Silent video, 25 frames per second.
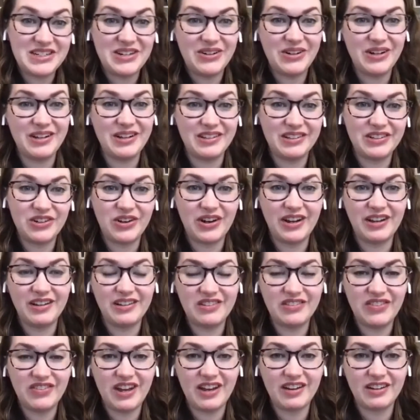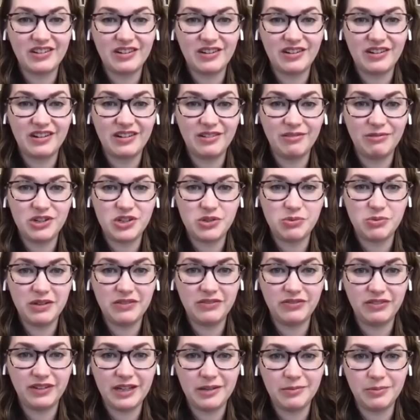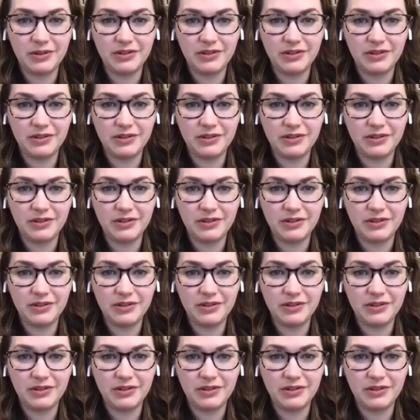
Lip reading: that mysterious trans factor, which